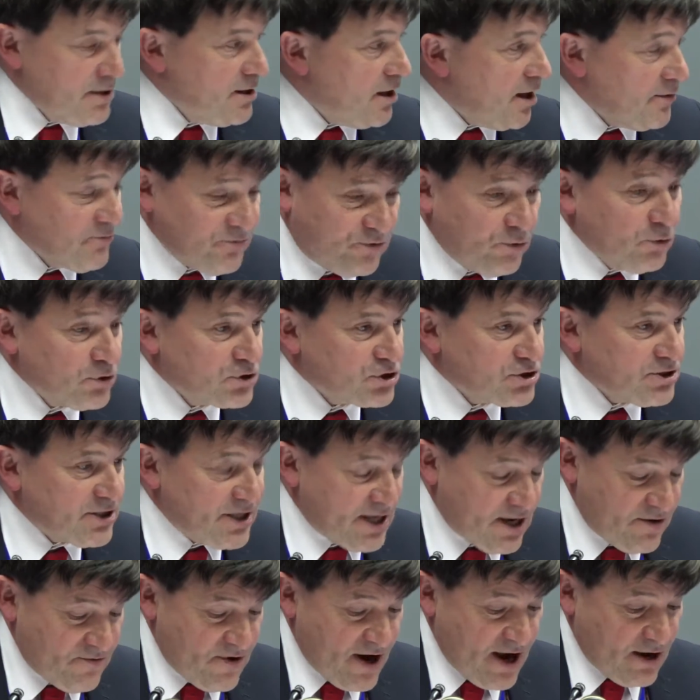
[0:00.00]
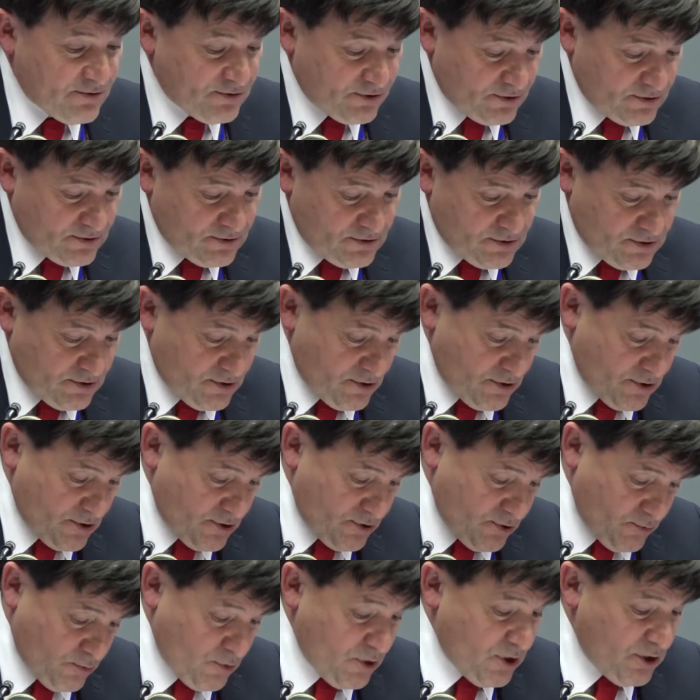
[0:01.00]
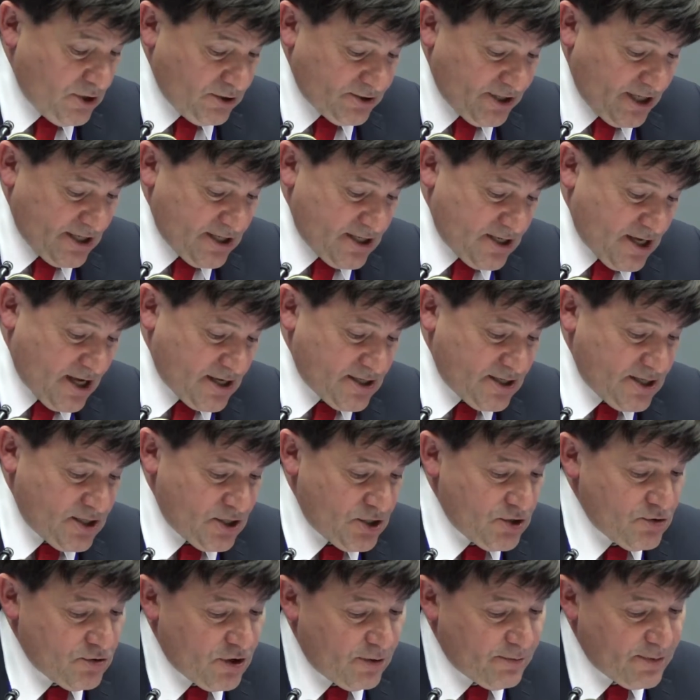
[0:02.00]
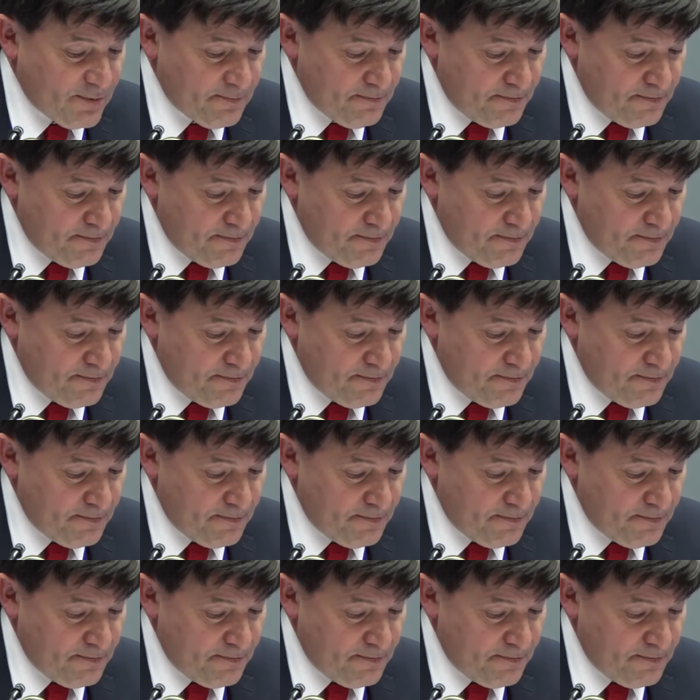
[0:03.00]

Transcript: unfortunately, around the world and in Europe.